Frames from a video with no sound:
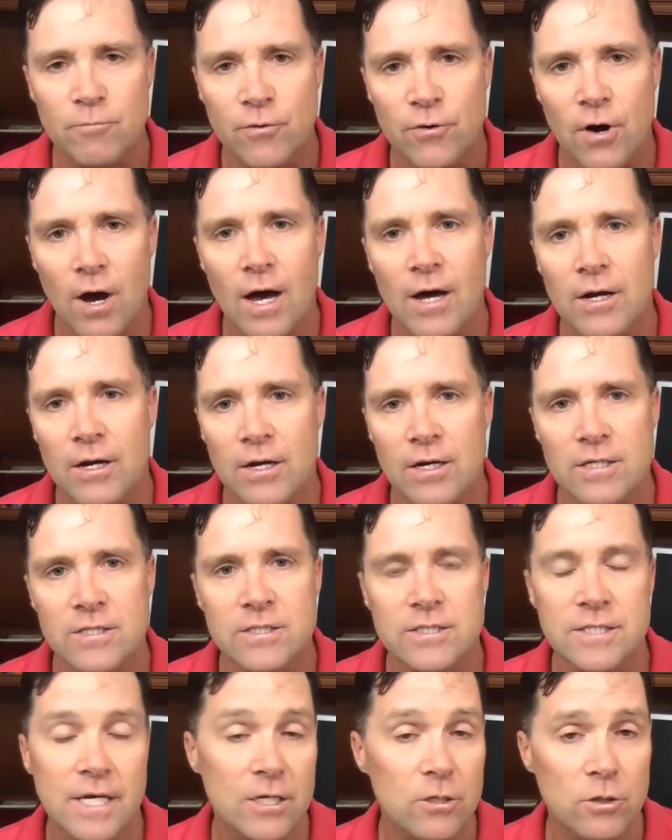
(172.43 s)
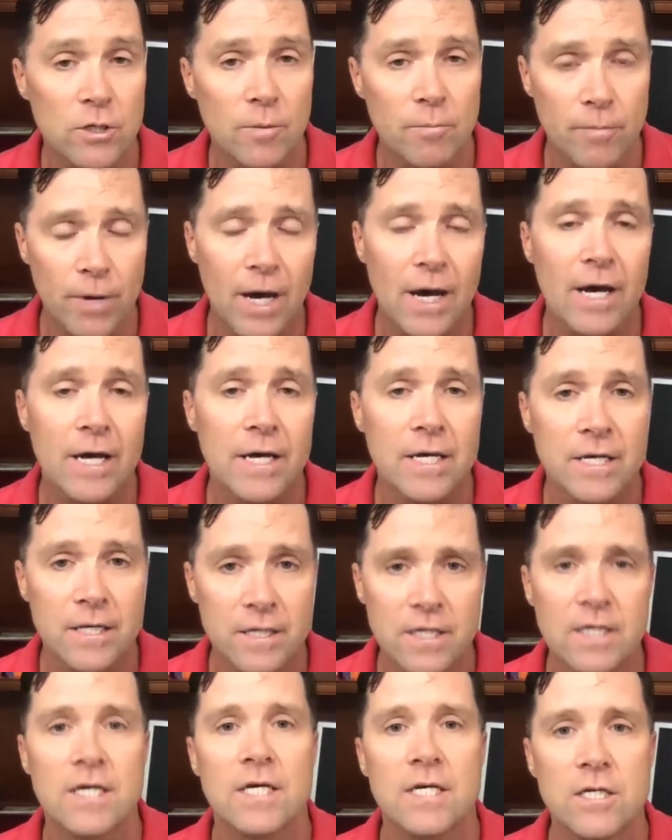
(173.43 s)
products that you can buy
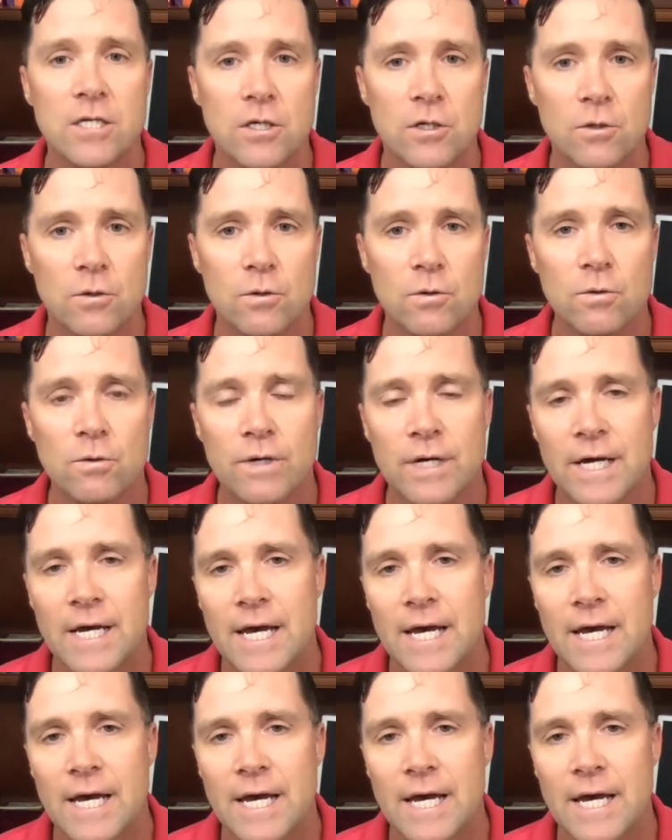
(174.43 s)
in the EU